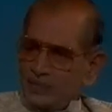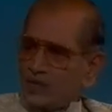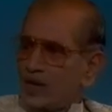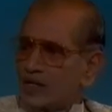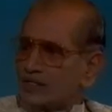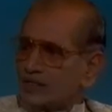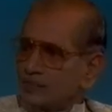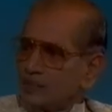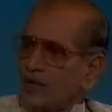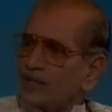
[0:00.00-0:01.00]
Partly
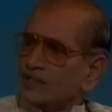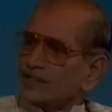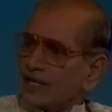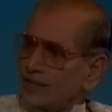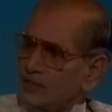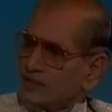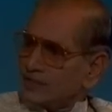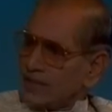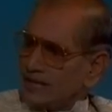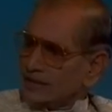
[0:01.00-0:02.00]
because a poet is
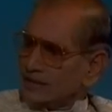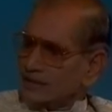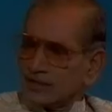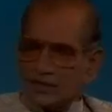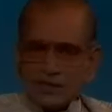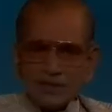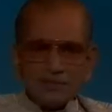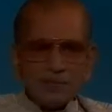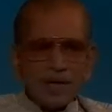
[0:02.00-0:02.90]
allowed some license,